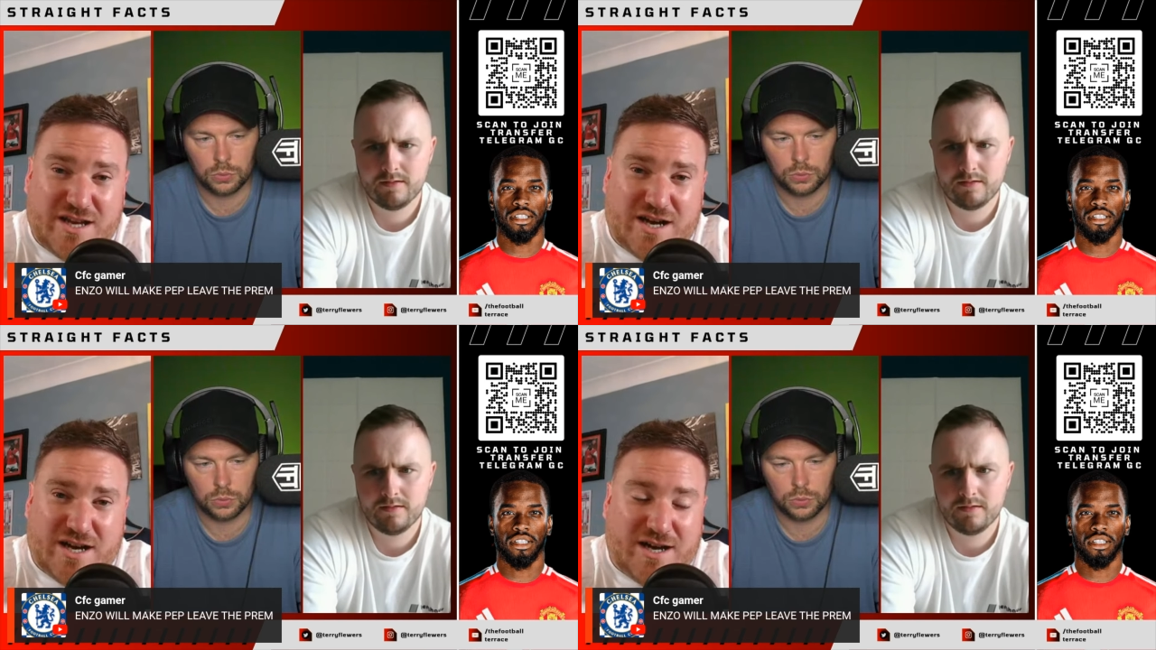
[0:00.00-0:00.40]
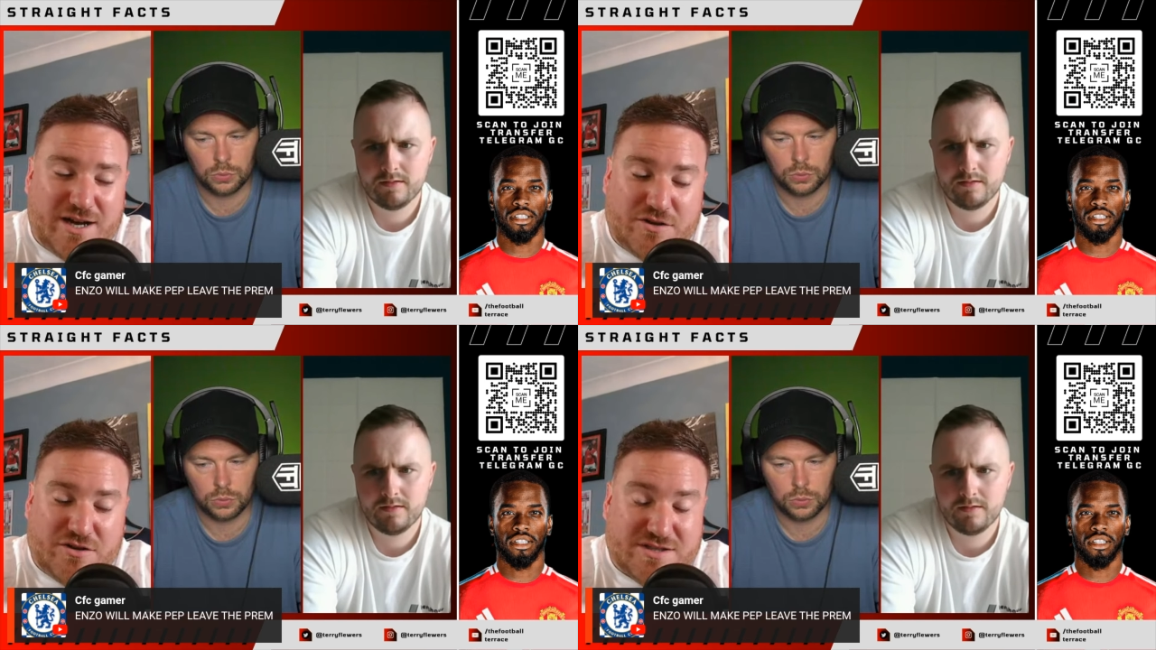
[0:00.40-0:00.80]
Speaker 1: I, I,
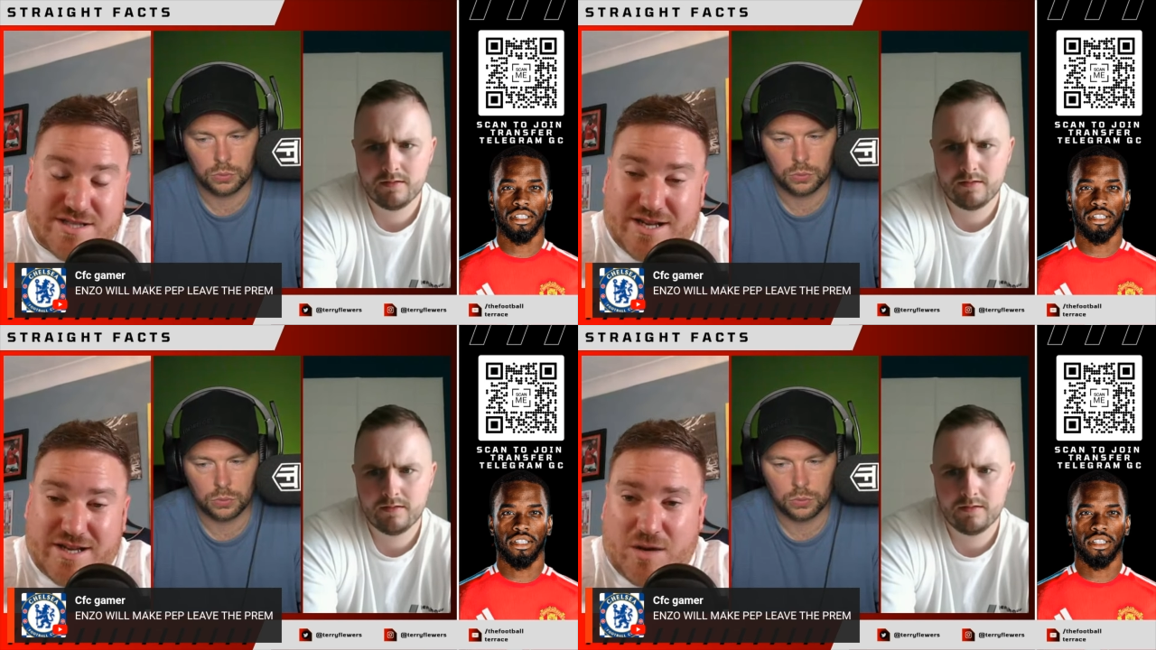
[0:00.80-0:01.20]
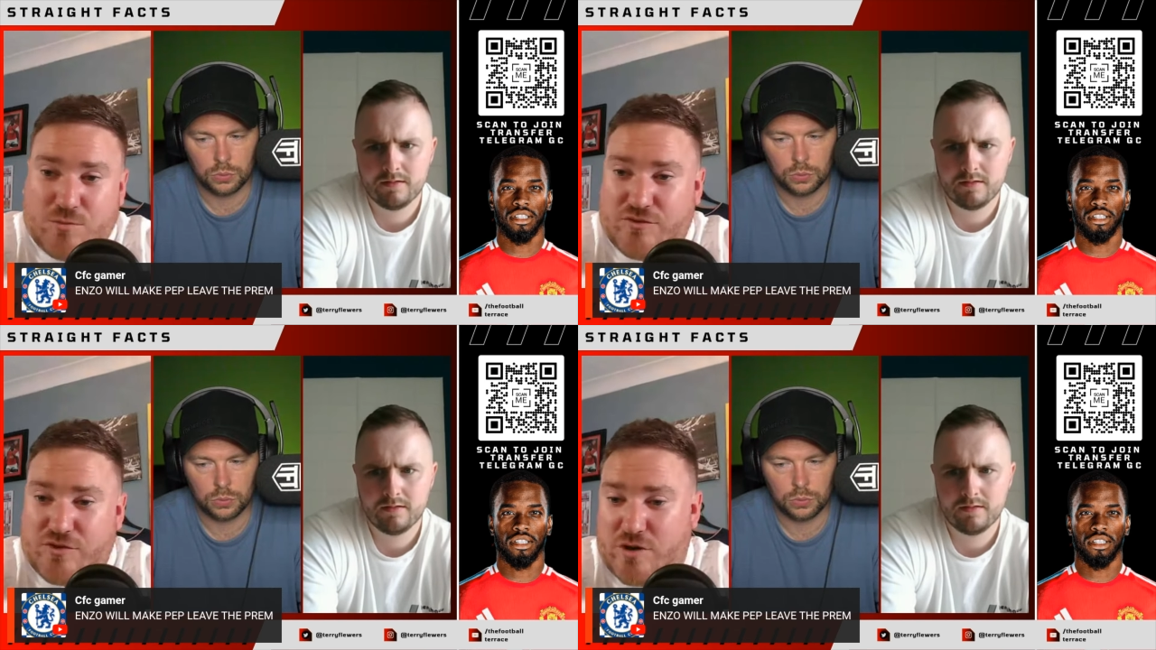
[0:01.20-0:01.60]
don't understand it. I'm
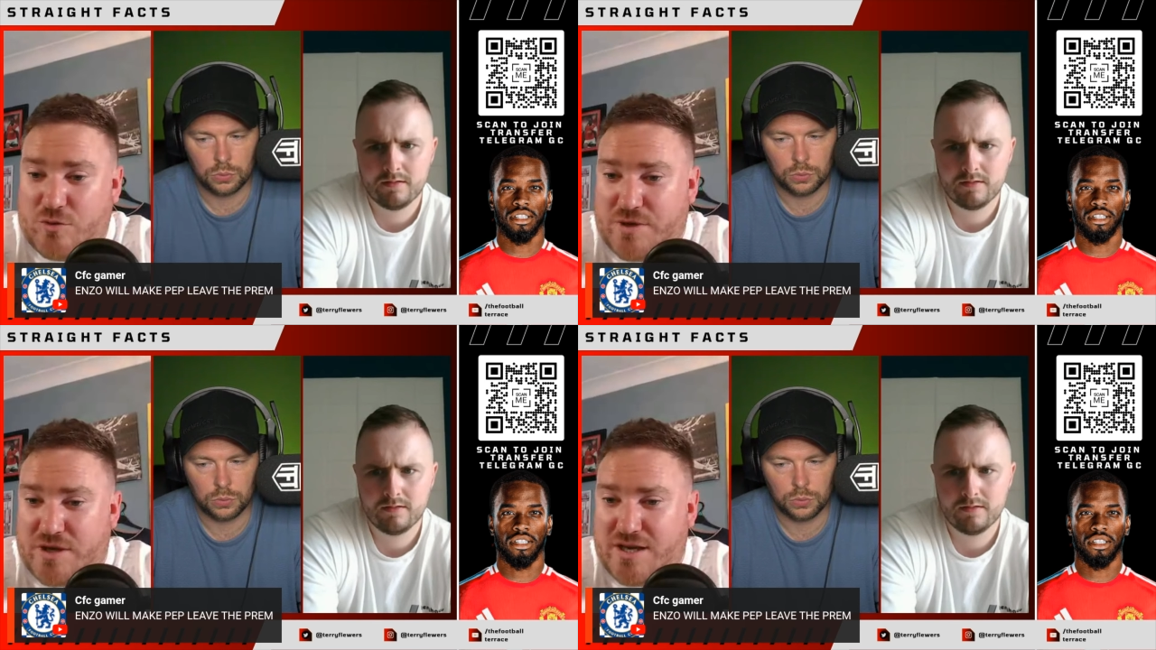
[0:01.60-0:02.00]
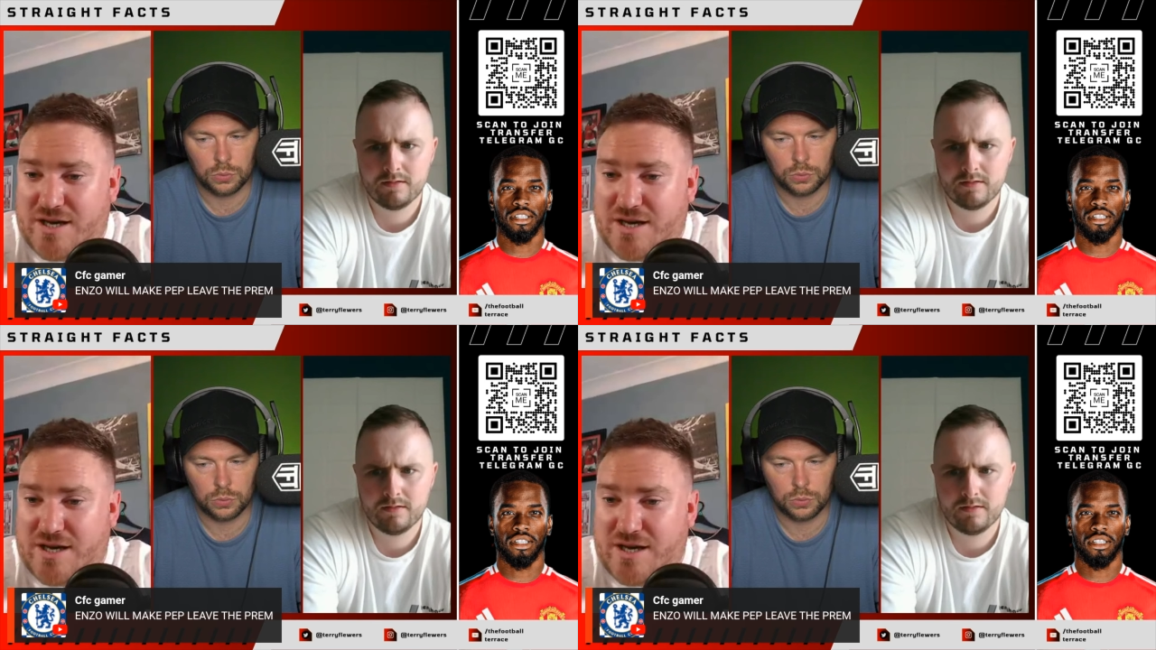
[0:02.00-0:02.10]
with ULB.